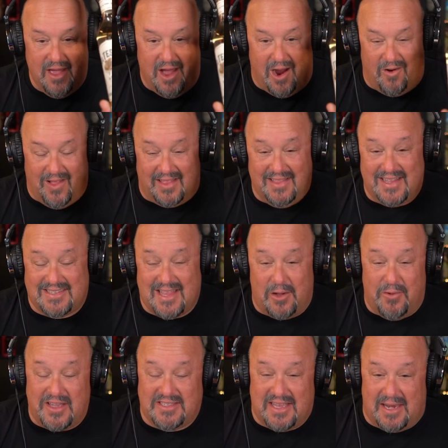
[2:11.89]
All right, let's not
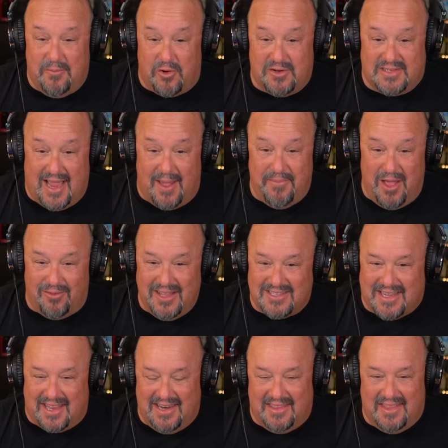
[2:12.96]
waste any more time though. Let's
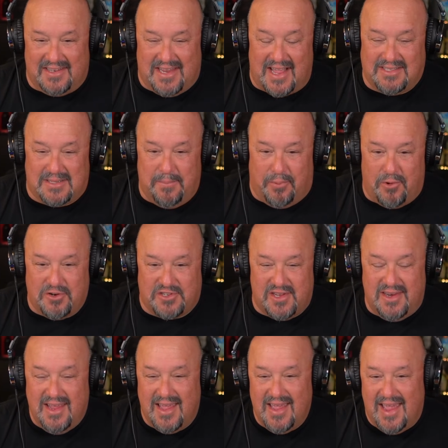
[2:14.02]
get into the tasting
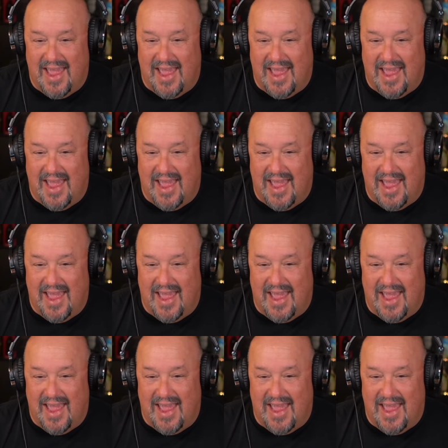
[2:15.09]
portion